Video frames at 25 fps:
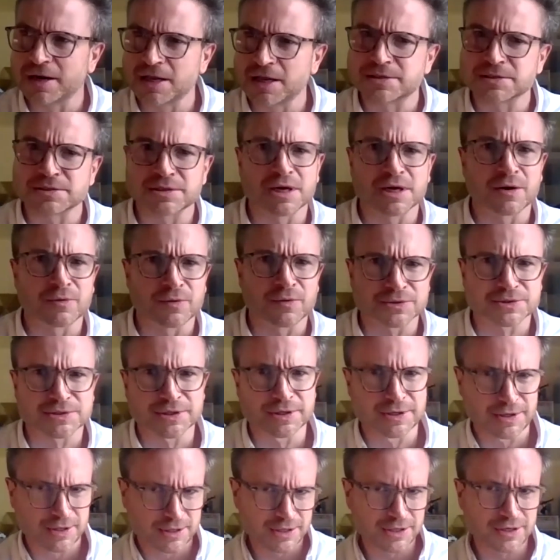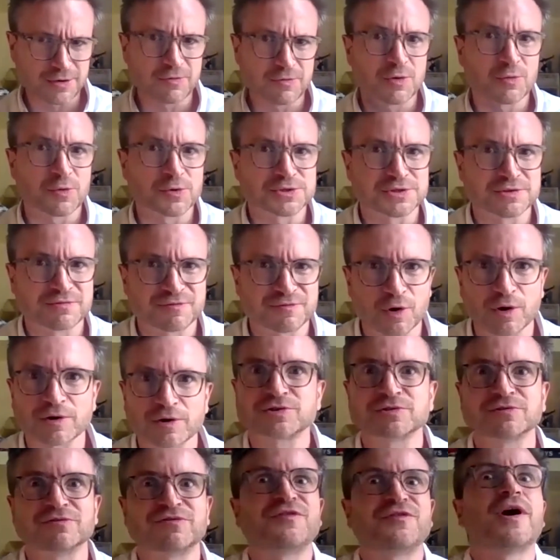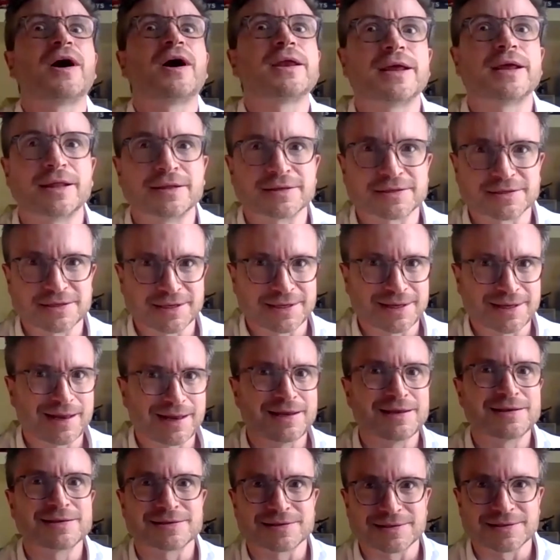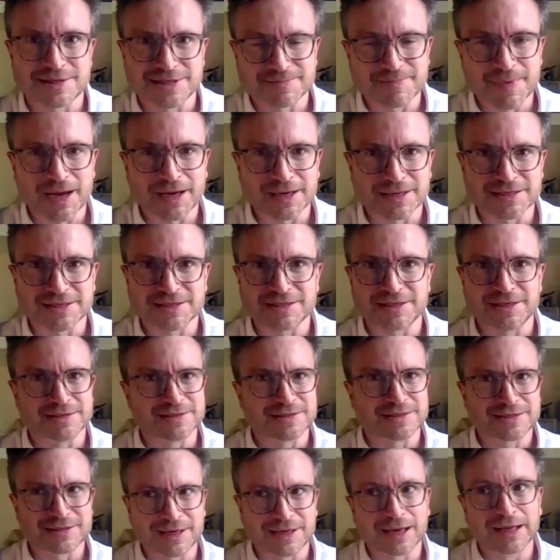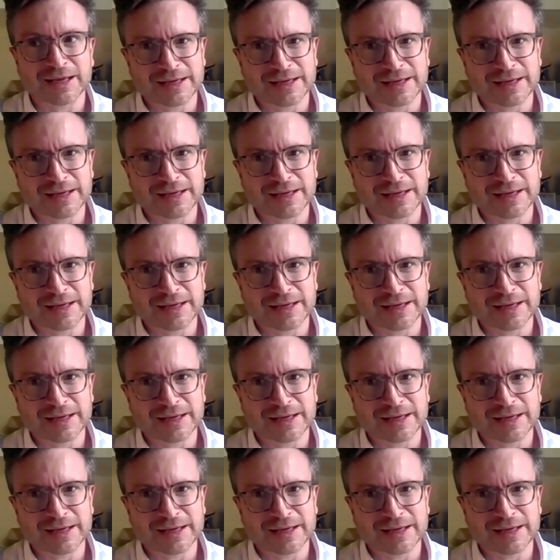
need to know we wanted Vauxhall Finance to get into these magazines.